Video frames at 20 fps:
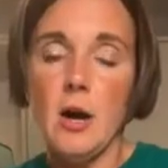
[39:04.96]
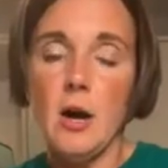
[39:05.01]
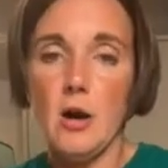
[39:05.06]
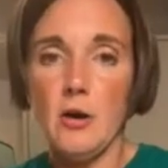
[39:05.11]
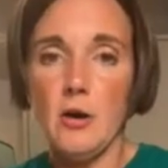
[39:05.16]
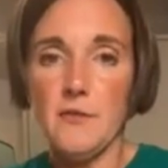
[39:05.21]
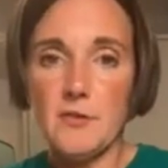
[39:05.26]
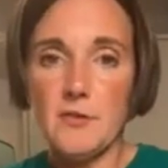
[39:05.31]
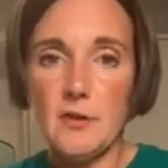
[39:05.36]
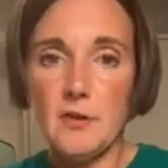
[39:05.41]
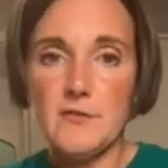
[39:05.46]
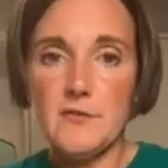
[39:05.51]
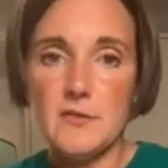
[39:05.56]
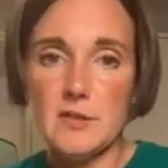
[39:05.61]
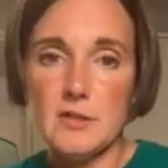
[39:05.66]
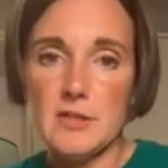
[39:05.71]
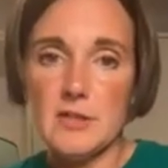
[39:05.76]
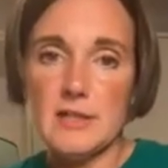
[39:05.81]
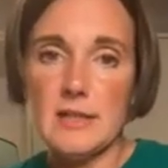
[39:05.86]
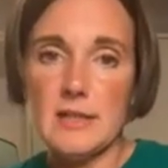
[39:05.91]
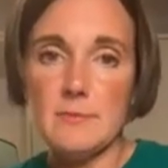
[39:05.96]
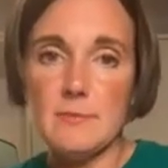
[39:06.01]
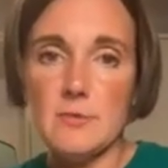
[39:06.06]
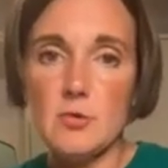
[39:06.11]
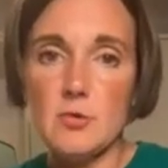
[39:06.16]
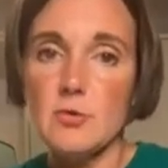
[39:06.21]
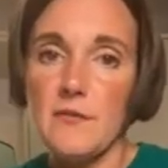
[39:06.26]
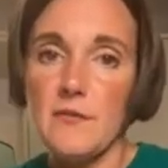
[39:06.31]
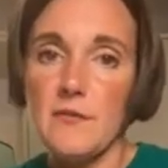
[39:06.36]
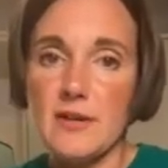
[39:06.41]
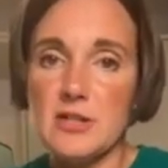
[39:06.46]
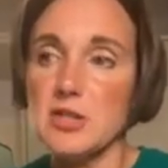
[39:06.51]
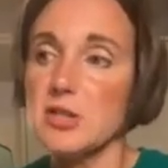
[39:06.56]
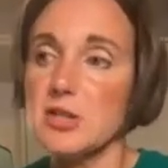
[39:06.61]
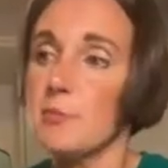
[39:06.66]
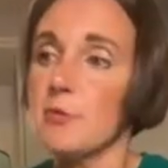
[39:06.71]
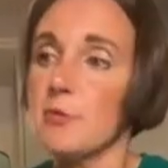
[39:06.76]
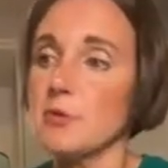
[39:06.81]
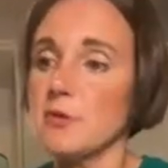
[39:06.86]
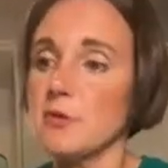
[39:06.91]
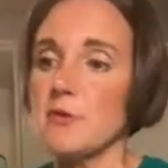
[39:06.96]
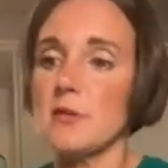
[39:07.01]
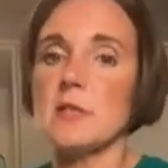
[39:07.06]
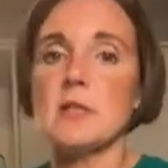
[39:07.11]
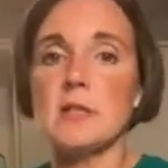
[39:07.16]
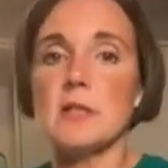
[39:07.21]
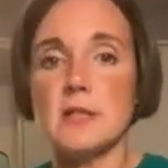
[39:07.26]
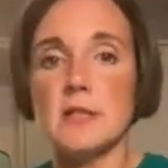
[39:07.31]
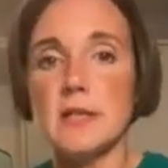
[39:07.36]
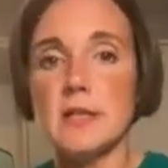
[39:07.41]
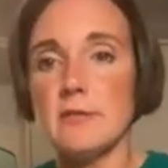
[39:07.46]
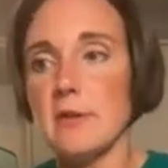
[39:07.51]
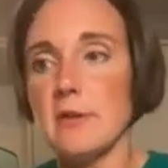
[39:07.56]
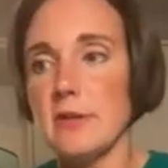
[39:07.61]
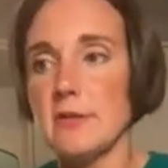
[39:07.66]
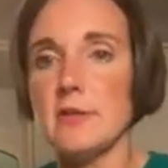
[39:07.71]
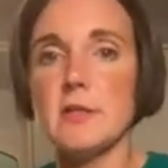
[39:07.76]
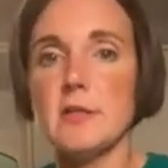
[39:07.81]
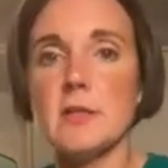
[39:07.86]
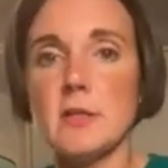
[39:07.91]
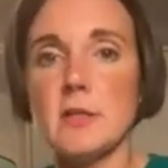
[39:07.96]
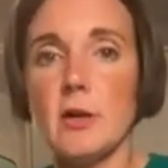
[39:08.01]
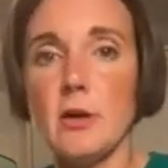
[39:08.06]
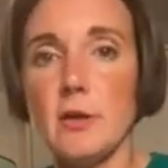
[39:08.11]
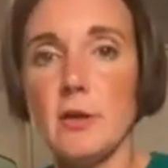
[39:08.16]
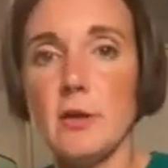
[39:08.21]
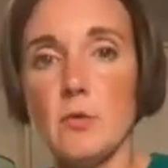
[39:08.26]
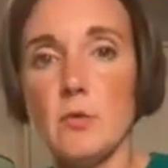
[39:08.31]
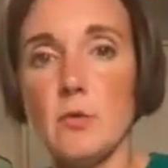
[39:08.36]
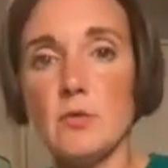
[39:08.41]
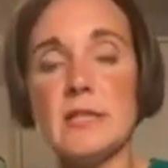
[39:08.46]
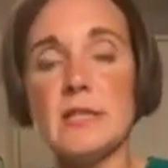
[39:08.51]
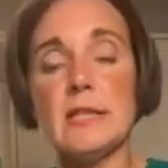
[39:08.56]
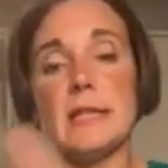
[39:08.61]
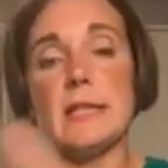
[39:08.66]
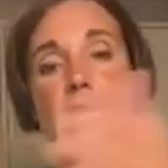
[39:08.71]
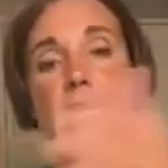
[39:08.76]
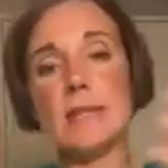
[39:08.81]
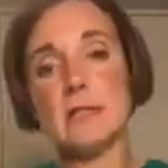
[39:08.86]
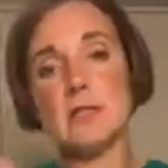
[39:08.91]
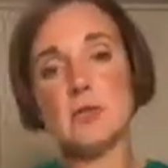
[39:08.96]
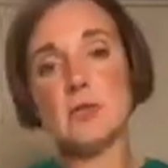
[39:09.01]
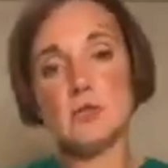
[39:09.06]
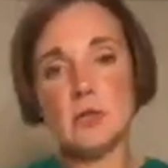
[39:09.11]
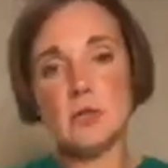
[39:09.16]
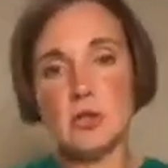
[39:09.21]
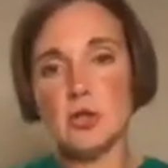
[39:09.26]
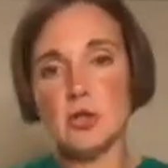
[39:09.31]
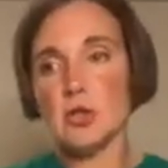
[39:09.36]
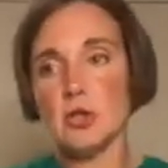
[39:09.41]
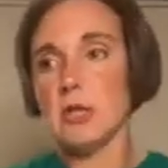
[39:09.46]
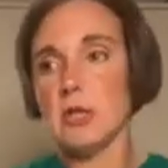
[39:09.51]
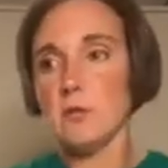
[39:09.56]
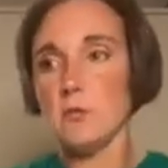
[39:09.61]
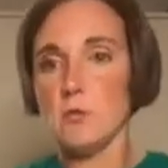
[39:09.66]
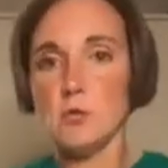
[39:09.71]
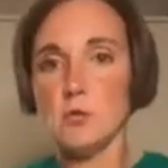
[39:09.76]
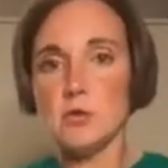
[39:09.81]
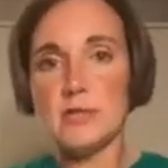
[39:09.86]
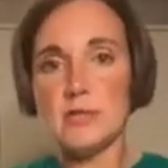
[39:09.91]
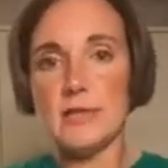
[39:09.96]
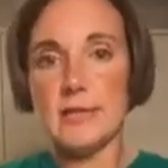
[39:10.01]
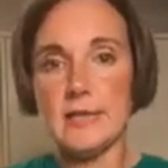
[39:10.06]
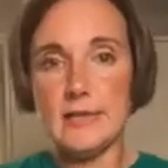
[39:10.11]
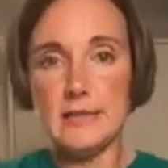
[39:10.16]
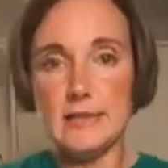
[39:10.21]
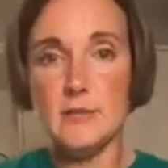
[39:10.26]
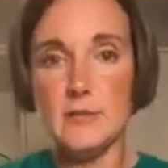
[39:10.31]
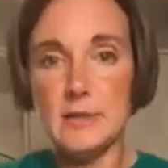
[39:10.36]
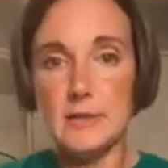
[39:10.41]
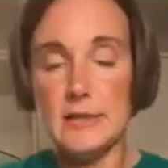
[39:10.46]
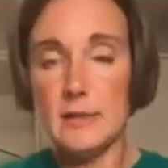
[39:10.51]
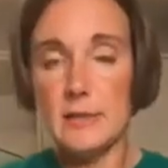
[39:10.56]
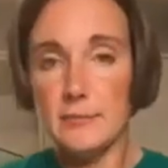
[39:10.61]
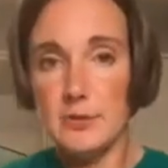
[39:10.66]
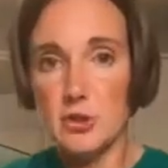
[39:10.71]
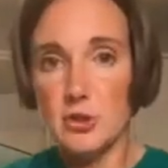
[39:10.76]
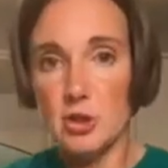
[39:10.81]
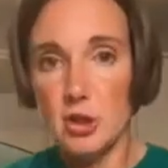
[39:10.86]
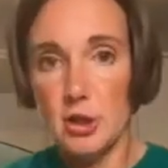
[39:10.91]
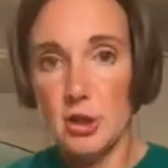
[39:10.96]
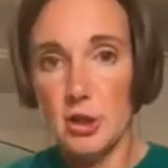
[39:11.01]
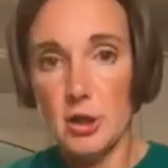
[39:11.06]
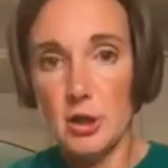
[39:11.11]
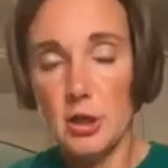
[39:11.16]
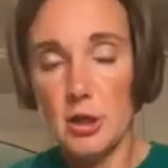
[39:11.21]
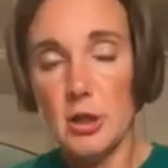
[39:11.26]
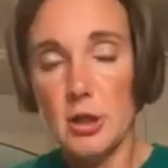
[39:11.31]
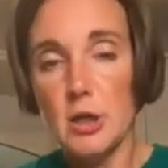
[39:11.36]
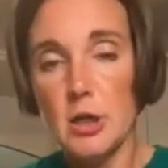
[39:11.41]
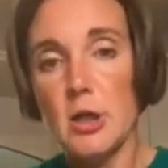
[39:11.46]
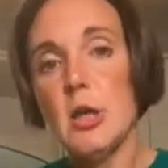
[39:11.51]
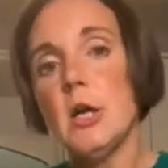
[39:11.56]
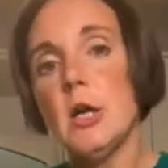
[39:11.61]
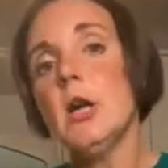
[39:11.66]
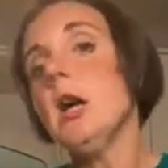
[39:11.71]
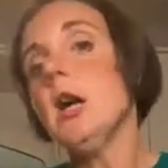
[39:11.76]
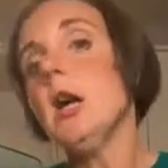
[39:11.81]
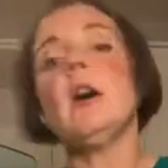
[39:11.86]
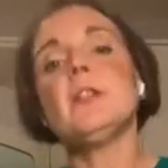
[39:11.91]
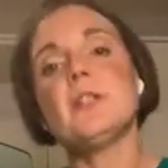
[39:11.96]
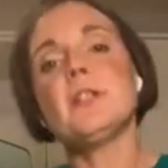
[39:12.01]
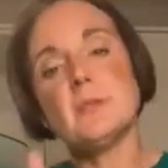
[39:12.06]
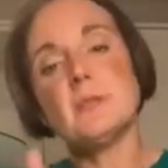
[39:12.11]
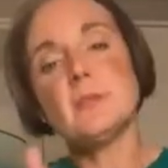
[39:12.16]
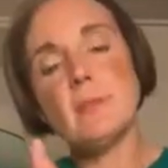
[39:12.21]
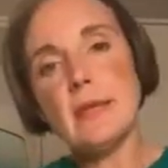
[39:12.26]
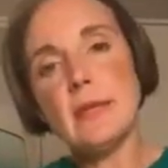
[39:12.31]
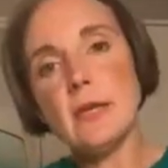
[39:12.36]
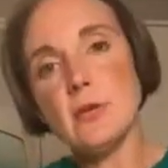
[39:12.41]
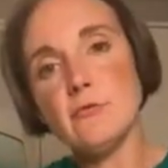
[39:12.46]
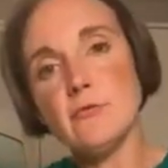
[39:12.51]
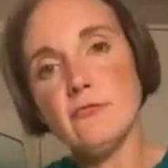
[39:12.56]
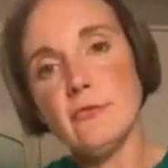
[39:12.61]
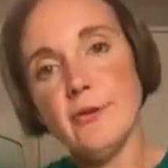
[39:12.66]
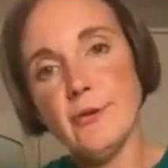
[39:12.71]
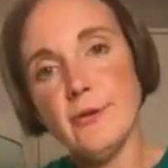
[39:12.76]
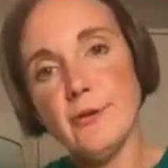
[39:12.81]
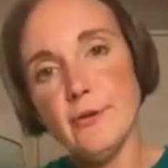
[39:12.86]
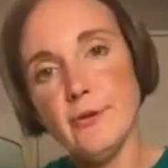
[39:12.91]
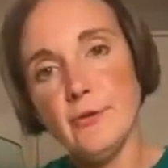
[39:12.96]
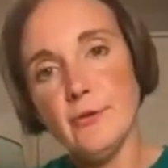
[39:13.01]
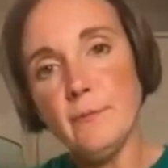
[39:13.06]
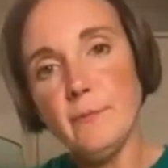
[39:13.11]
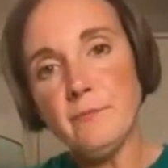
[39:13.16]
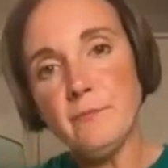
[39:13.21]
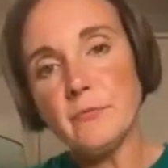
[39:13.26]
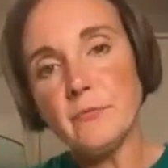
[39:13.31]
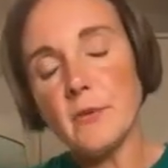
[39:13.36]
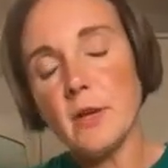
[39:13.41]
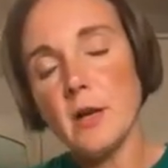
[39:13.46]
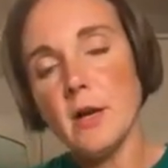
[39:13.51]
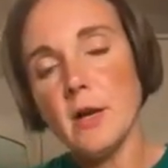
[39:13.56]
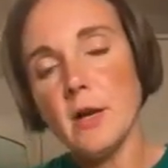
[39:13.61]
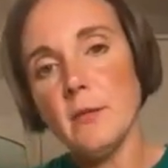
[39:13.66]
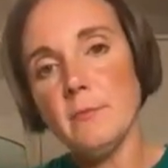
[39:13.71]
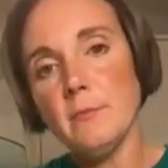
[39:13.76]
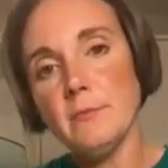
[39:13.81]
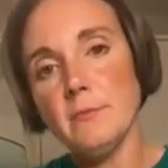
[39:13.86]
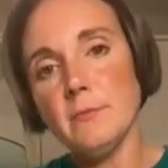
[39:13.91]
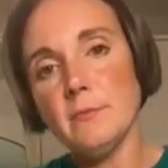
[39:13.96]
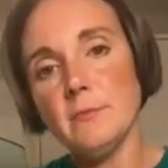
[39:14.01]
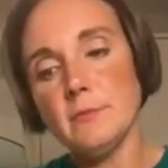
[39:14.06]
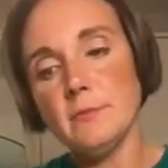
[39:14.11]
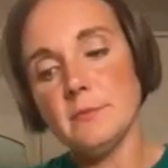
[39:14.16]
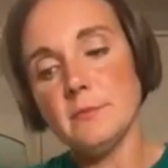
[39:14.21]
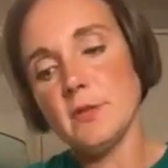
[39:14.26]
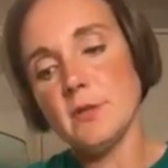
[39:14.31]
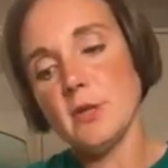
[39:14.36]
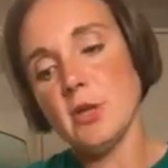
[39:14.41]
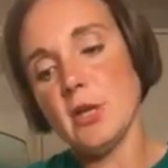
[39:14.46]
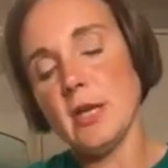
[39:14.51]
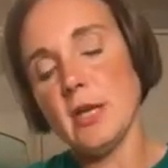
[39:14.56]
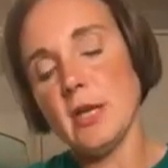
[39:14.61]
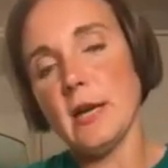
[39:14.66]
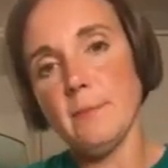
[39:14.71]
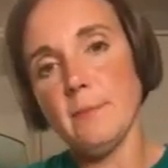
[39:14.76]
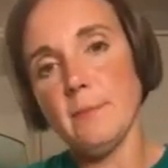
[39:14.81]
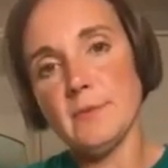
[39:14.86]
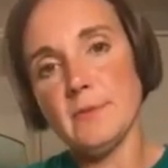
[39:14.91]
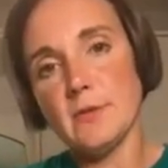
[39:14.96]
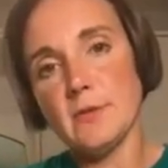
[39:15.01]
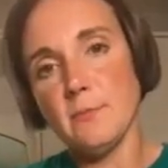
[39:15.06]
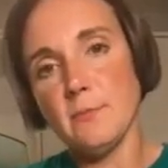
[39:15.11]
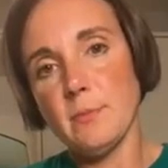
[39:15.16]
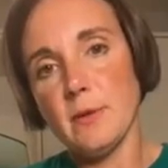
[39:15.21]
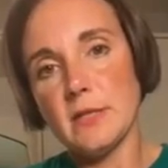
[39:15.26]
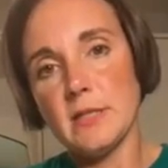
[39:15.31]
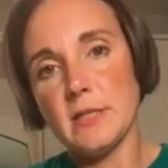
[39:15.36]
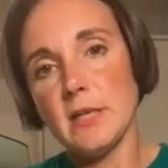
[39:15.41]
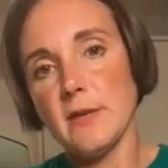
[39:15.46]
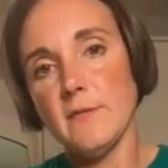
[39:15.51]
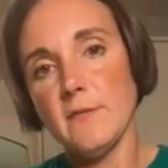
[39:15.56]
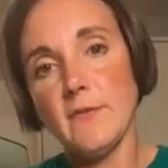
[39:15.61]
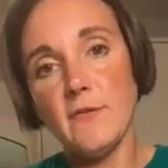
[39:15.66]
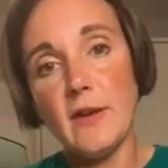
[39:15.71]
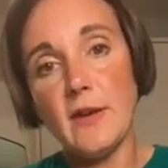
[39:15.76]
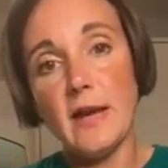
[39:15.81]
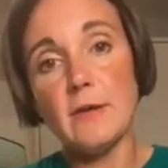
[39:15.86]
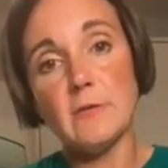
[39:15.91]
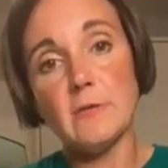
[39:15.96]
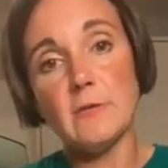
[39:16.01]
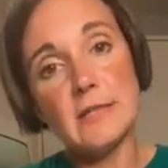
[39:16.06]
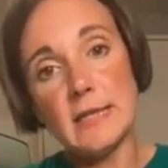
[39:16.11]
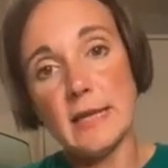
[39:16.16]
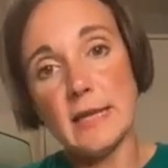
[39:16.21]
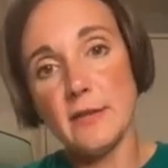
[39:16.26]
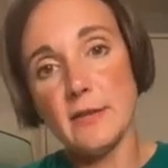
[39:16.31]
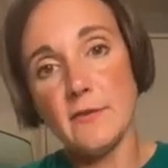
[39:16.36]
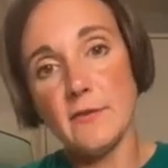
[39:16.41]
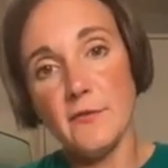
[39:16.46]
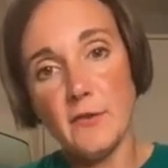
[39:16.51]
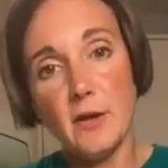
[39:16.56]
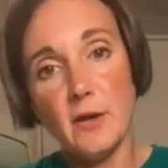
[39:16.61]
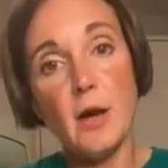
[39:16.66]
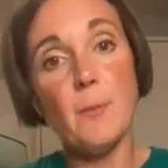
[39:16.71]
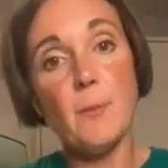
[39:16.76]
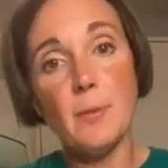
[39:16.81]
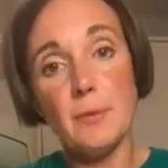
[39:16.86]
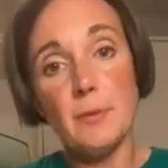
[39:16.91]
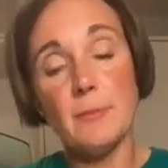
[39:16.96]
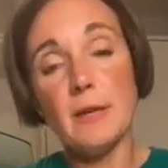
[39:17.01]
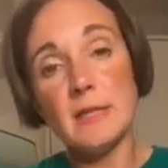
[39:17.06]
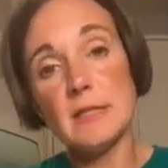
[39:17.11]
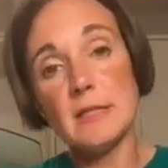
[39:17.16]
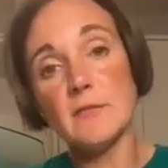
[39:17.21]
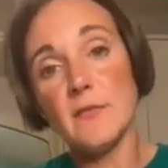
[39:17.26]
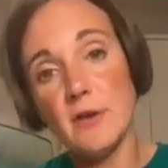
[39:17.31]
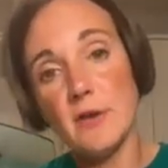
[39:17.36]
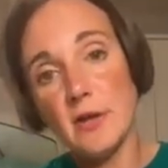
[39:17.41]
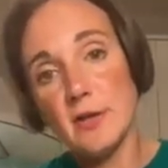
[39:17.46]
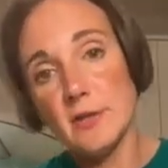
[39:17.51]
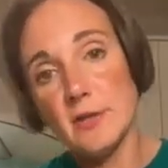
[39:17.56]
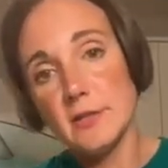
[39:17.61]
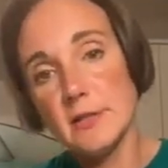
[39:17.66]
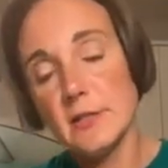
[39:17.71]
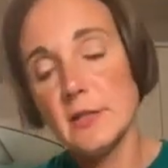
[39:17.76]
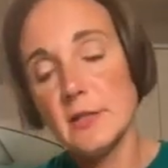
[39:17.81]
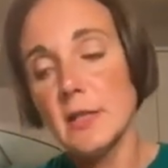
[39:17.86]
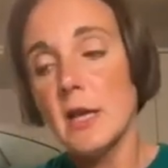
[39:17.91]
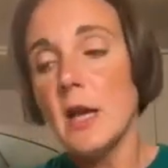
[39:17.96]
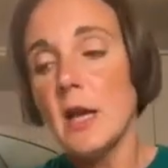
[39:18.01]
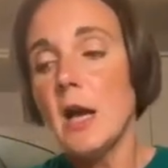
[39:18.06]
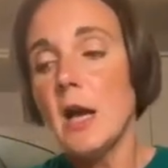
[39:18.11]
after I've steamed all the vegetables for the Sunday roast, I will decant all the cooking water into a separate jug. I just make a roux, cooking out sort of butter and flour together for a couple of minutes first,